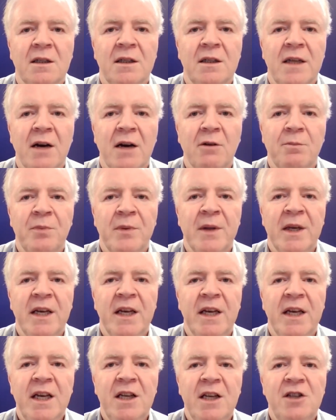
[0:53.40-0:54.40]
Now,
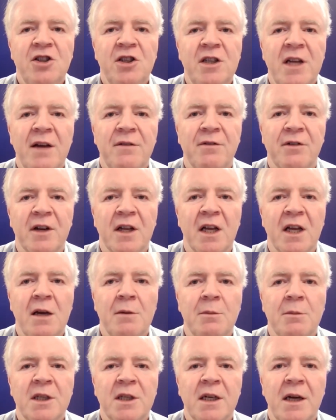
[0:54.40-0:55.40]
each and every
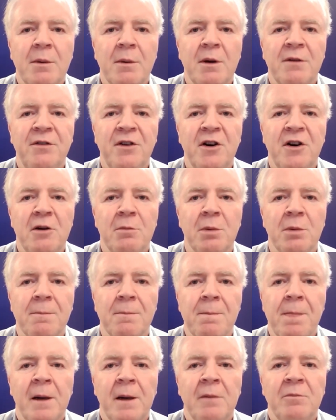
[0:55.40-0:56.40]
hemodynamic variable
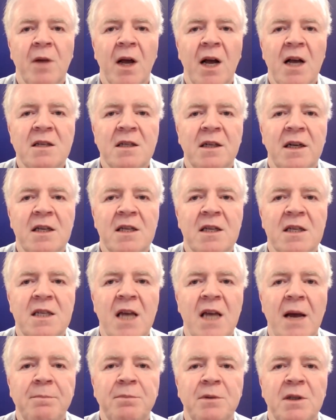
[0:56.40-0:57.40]
has an
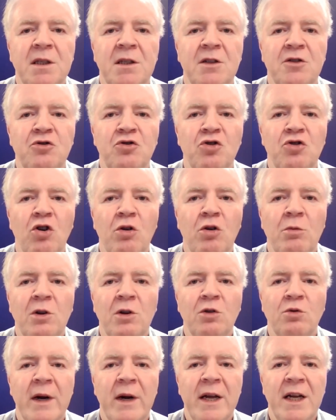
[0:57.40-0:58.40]
accepted
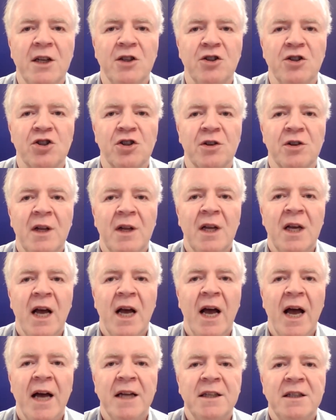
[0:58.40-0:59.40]
normal range,
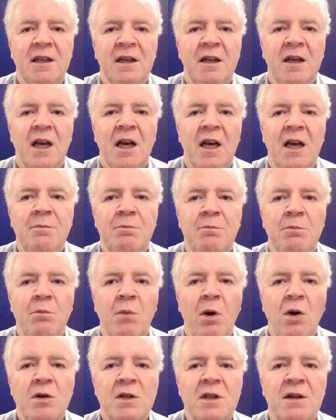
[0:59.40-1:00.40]
and in
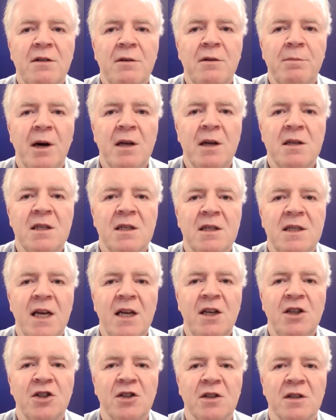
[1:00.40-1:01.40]
most of the
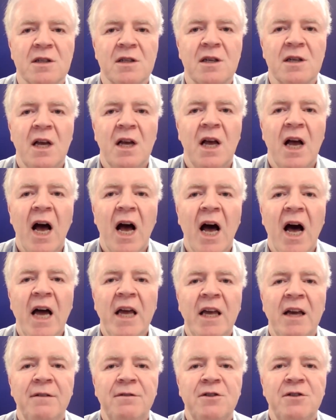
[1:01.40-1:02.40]
presentations I
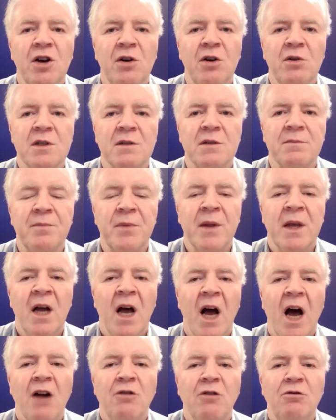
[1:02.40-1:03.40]
have chosen
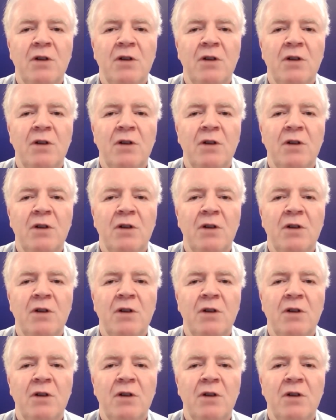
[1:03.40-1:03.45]
a